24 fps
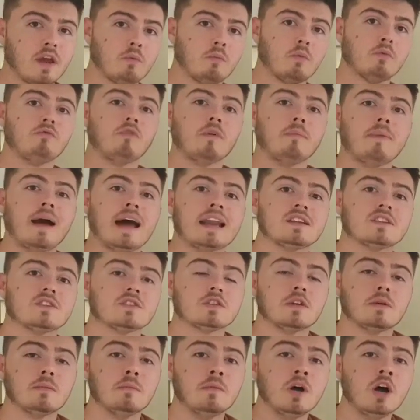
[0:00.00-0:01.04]
it will rebalance
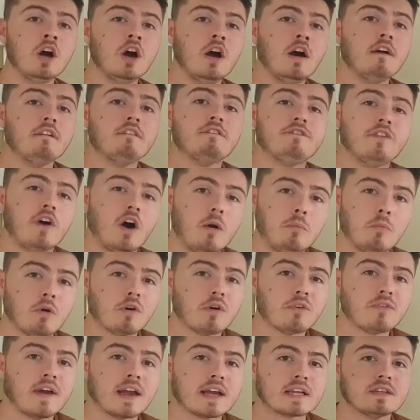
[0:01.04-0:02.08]
them far
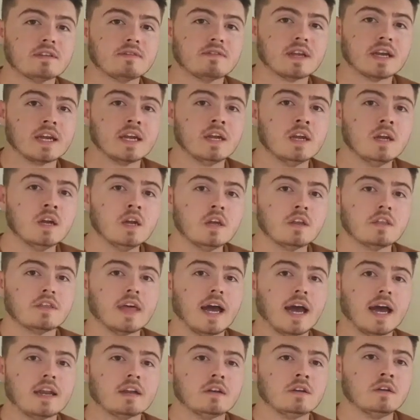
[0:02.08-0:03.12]
more effectively
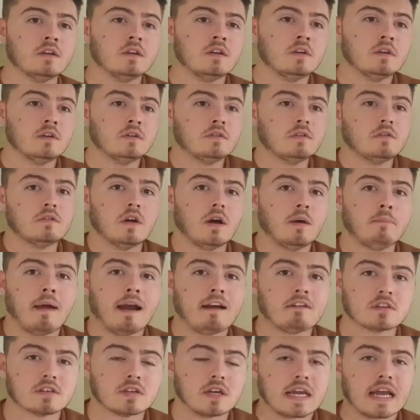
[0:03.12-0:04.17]
than a
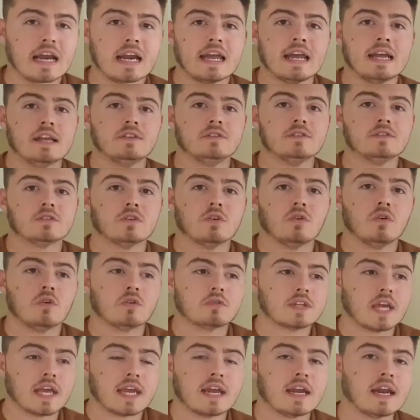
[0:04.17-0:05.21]
parasite cleanse or
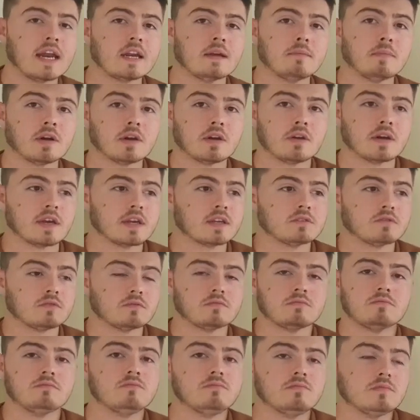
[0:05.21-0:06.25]
taking antibiotics or
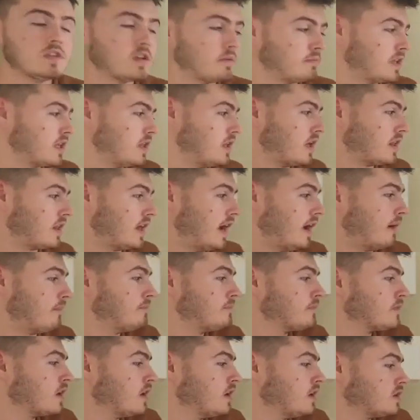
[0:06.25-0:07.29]
something like that.
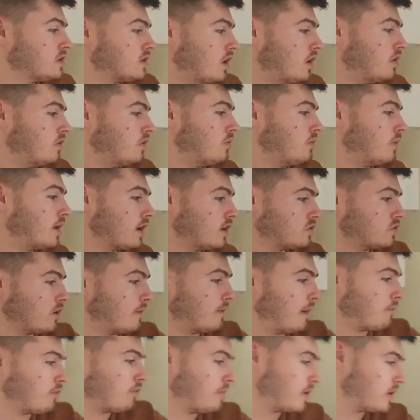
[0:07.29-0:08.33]
So we're gonna talk
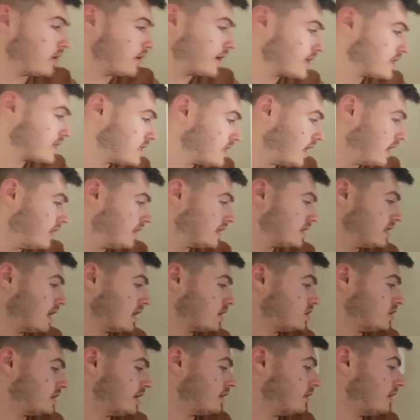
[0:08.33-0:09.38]
about probiotics in this
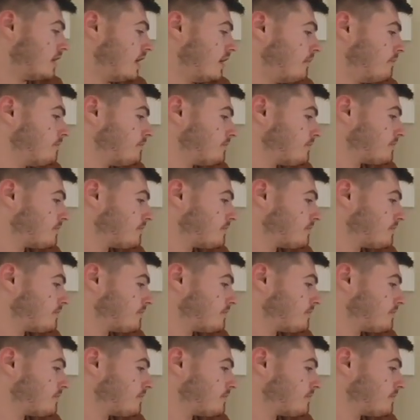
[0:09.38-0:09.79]
section down here.